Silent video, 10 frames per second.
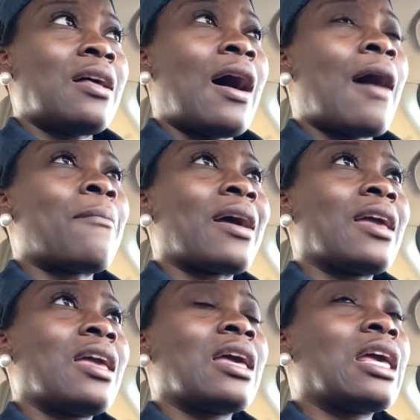I might
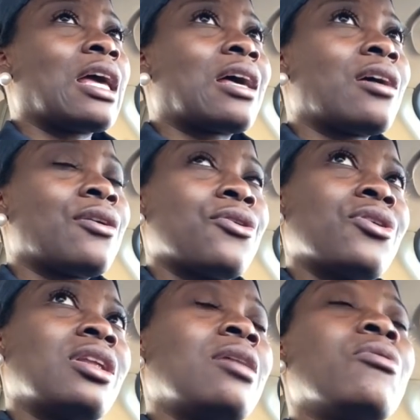get cut
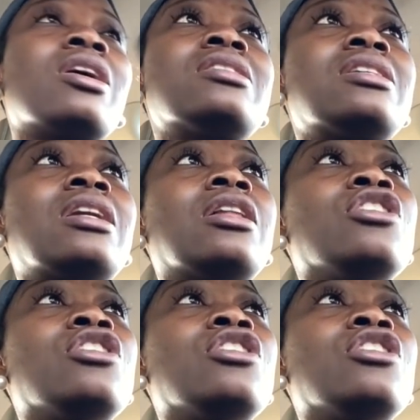early because then it